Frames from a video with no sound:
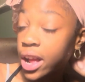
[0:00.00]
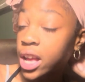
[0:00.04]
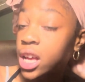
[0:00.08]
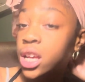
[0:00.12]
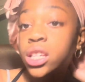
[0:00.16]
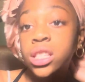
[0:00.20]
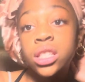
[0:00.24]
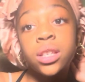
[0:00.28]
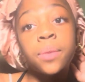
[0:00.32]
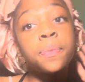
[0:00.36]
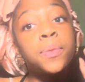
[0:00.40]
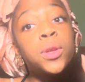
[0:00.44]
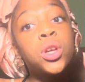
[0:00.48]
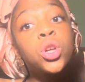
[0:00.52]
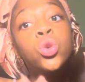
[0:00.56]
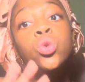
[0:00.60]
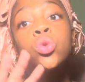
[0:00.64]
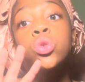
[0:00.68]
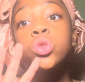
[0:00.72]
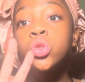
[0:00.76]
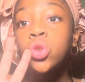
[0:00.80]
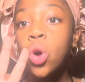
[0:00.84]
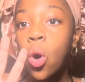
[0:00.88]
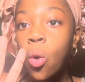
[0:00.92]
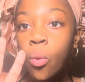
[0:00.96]
Something you
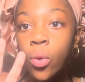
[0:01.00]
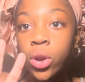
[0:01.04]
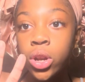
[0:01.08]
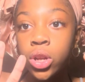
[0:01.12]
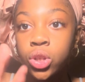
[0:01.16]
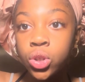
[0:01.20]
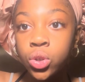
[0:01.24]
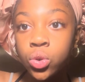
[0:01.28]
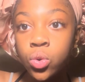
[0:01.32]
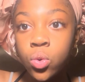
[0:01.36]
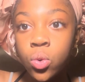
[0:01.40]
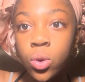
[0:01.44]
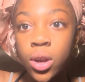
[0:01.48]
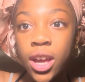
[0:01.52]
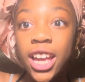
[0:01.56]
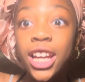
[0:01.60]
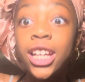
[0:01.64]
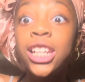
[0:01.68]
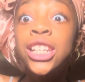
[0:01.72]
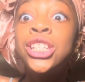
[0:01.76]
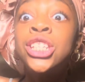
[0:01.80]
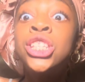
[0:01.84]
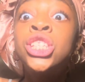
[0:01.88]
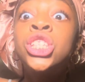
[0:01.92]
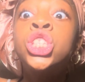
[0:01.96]
don't want to do
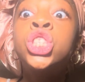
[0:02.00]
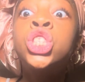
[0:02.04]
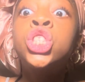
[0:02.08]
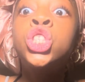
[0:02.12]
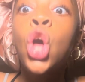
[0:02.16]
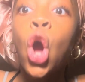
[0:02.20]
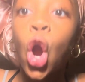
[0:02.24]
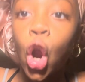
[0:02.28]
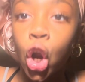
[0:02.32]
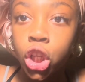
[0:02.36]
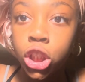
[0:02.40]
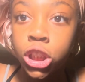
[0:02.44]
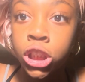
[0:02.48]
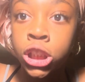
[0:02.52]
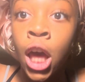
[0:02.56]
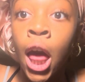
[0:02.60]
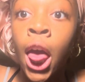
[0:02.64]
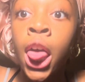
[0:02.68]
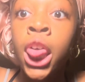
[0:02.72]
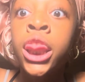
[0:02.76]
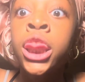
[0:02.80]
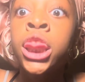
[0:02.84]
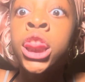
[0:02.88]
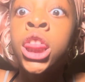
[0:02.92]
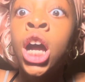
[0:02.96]
is start
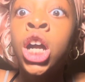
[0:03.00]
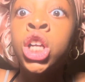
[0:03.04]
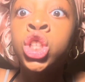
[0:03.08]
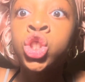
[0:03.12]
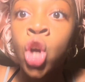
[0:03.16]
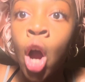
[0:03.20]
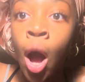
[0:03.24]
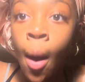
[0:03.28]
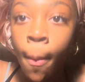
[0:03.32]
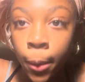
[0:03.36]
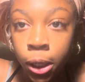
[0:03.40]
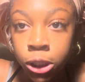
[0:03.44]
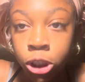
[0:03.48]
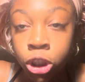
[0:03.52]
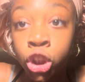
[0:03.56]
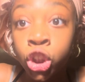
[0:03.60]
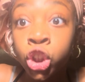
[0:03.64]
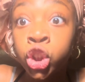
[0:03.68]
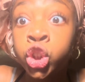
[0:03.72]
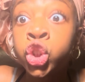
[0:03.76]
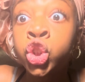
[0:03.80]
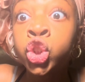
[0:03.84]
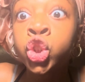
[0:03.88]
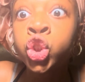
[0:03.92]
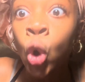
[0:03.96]
the drama.
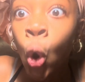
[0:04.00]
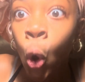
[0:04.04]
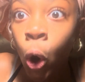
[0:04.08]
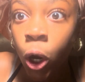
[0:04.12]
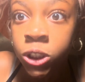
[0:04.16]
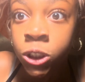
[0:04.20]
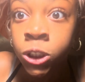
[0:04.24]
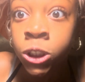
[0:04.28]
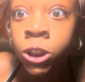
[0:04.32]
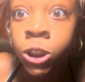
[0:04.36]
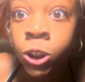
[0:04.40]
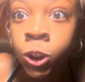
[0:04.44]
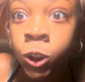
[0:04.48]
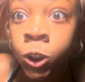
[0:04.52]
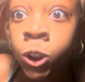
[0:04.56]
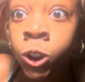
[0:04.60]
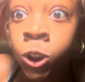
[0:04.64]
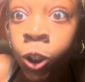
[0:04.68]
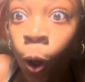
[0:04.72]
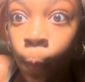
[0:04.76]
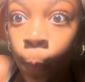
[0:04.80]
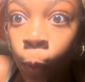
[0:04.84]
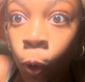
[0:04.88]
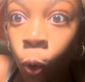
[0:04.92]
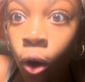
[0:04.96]
Start the
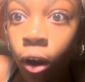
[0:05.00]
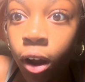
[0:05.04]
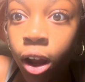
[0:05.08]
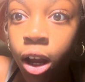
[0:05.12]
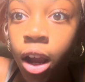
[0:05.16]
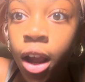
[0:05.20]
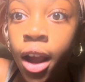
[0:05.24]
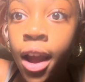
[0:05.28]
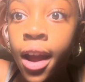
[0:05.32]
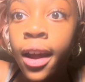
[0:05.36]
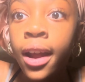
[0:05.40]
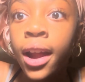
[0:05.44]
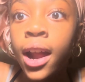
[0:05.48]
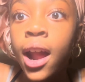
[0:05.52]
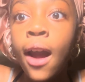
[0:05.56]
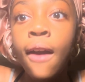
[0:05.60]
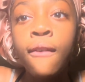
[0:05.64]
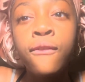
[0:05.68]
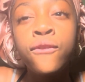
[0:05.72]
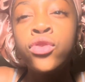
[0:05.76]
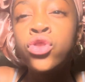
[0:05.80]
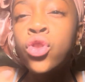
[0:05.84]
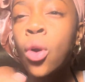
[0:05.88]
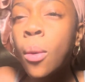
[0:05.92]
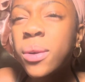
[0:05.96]
trouble. If
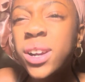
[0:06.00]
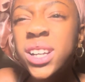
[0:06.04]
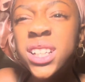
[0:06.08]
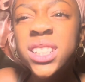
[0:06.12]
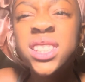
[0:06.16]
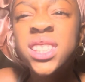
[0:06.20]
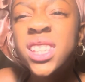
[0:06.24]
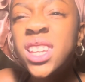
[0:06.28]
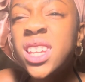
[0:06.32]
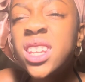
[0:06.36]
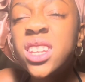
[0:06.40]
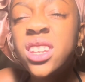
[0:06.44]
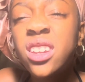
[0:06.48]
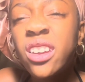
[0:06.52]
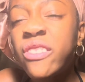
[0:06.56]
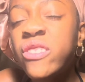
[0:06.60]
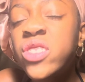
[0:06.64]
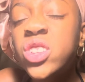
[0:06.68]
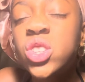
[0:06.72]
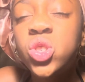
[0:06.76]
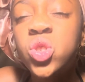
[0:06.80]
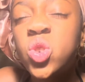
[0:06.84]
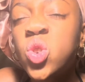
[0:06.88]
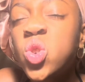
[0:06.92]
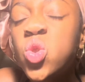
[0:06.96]
nobody did nothing
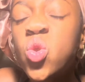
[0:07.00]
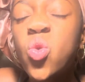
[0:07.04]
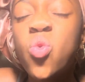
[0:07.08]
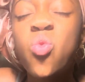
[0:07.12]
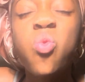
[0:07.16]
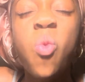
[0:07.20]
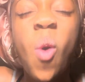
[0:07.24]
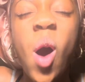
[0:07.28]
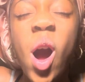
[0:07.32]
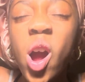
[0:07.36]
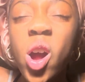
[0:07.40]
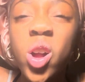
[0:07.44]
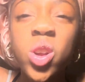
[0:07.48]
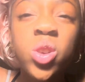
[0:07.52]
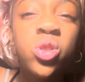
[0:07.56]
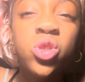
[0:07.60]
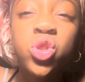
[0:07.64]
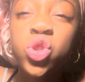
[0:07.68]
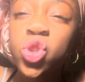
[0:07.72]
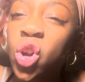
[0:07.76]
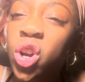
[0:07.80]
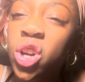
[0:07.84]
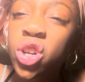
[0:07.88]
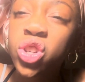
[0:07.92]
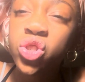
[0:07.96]
to you, why are you
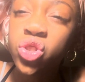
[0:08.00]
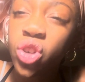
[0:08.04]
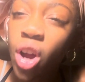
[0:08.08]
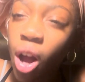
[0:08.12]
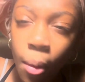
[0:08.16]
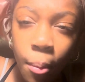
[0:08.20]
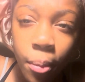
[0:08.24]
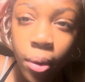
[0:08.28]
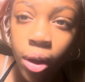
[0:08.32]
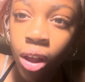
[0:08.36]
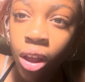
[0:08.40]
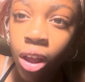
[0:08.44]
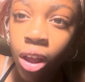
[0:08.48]
starting drama?